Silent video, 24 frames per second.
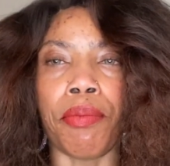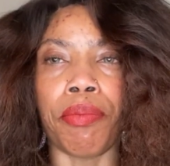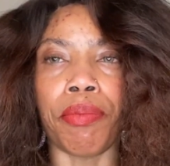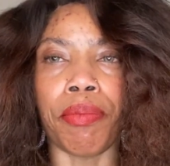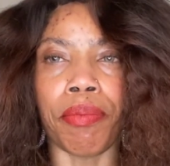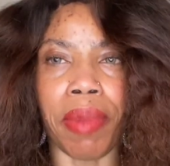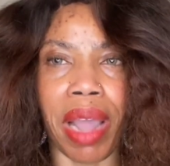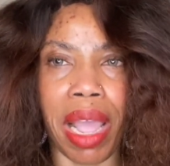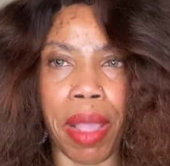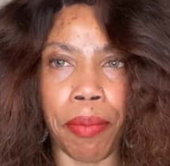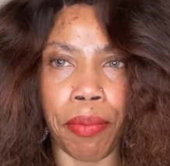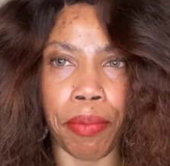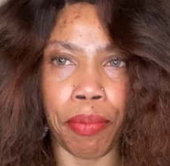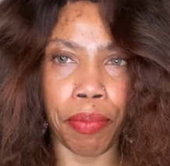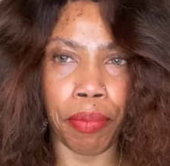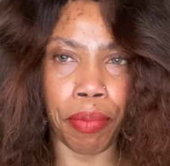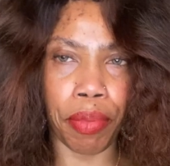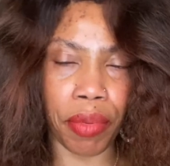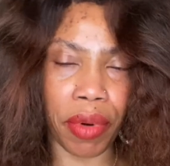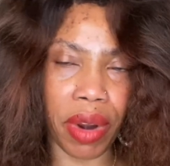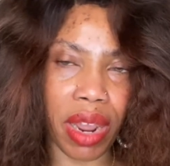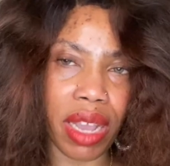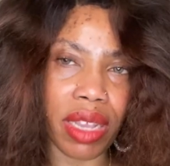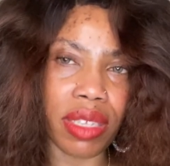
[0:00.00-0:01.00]
my
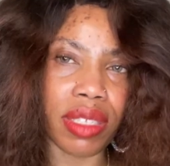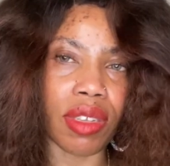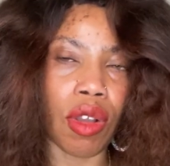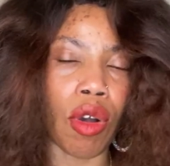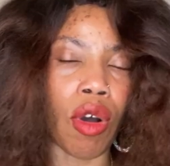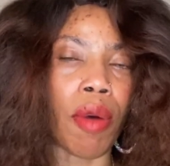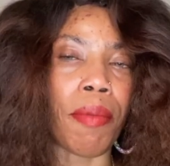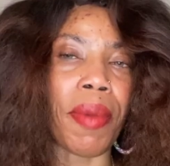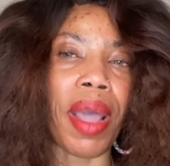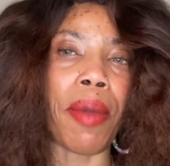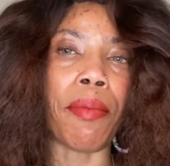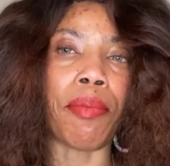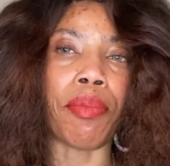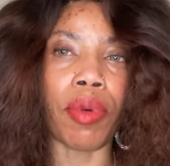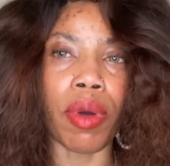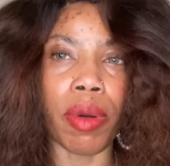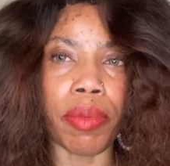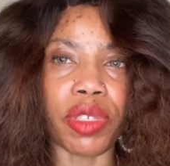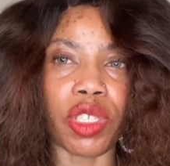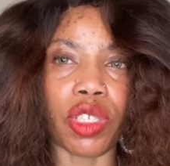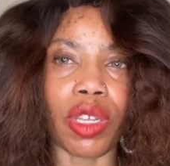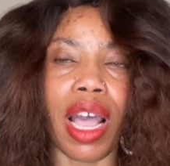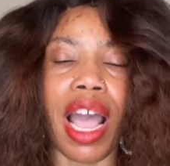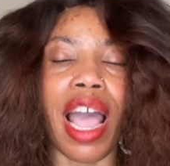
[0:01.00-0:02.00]
breasts or my
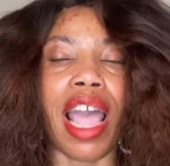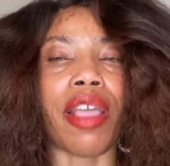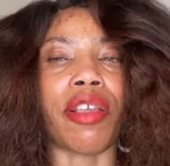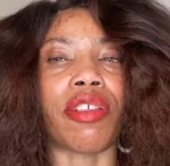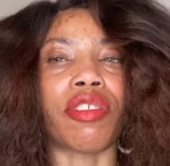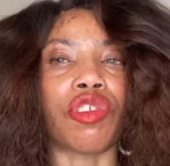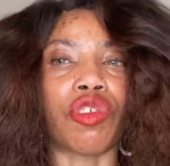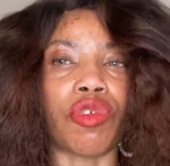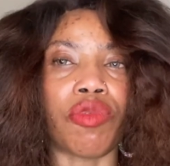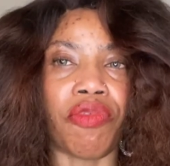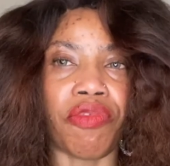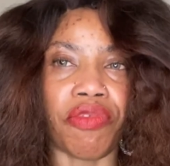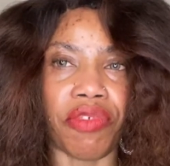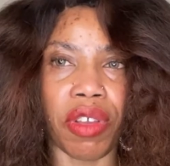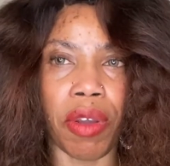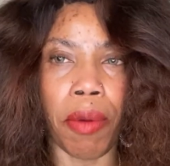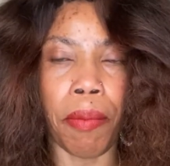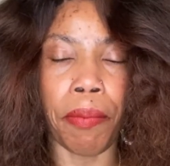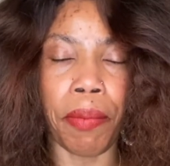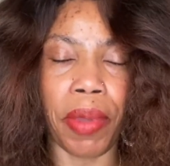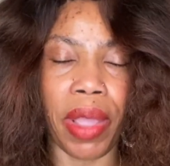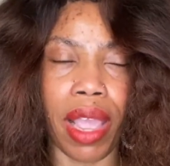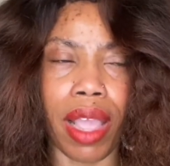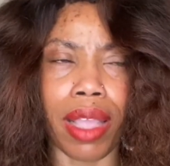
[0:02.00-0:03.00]
boobs, I do feel
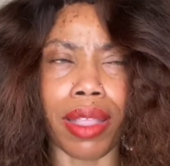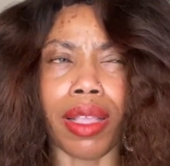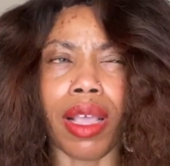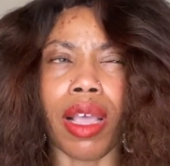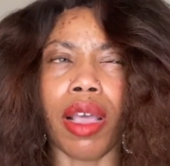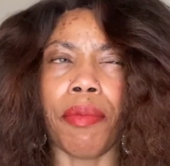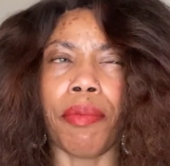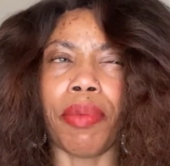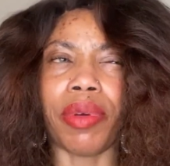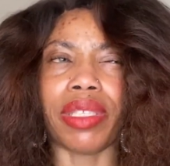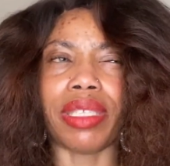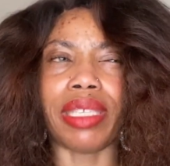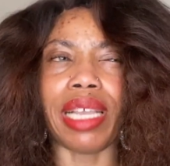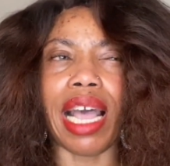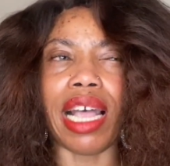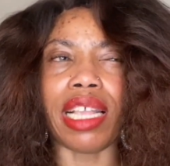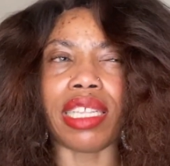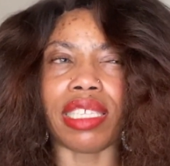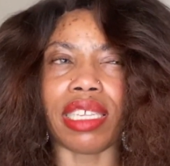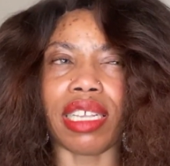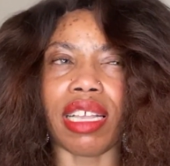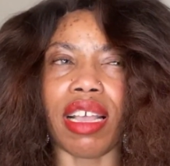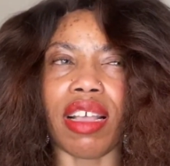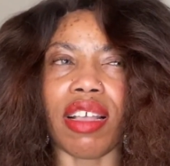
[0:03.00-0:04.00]
pain, but
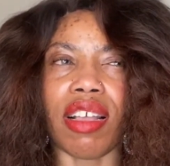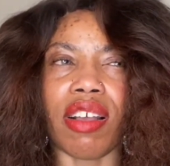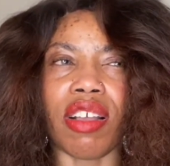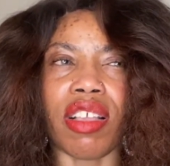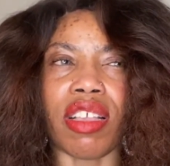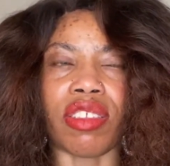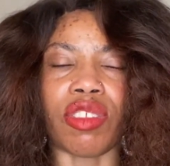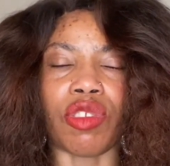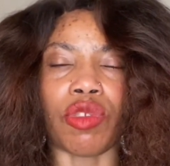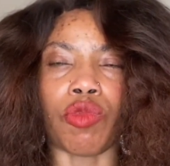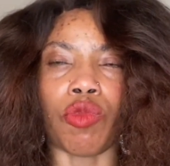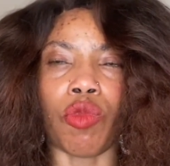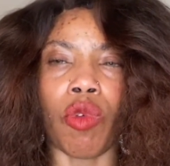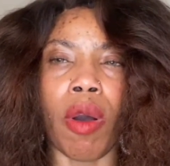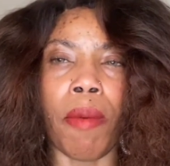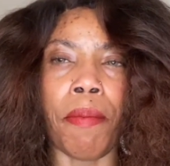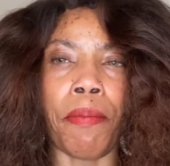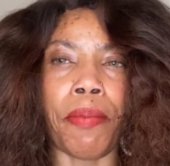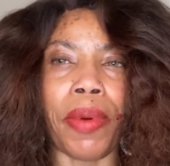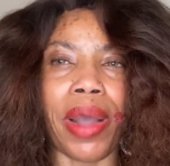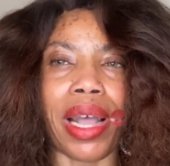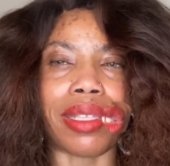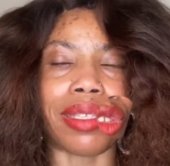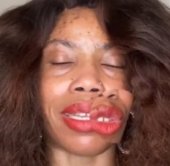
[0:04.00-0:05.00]
that is
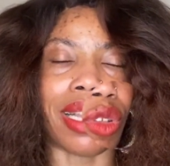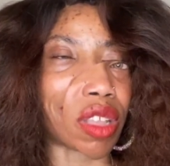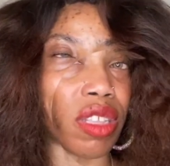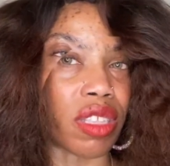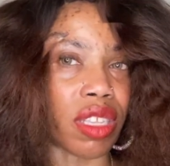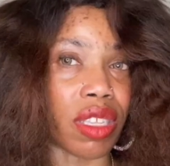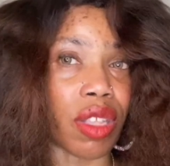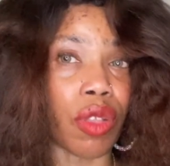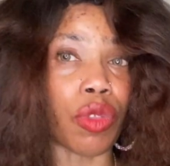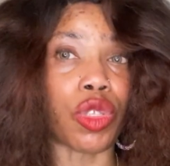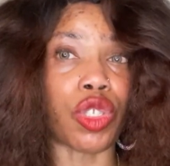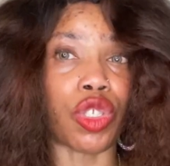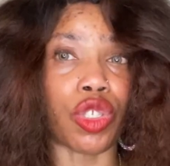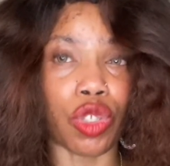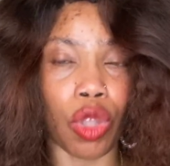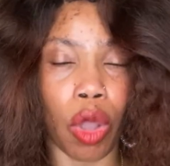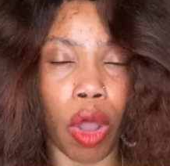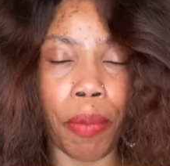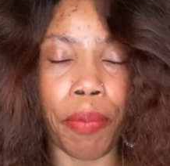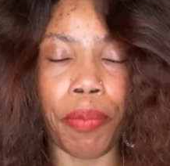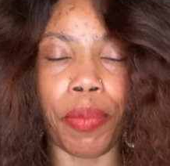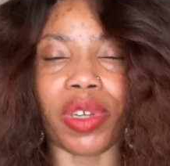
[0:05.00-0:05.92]
one part that I will stop.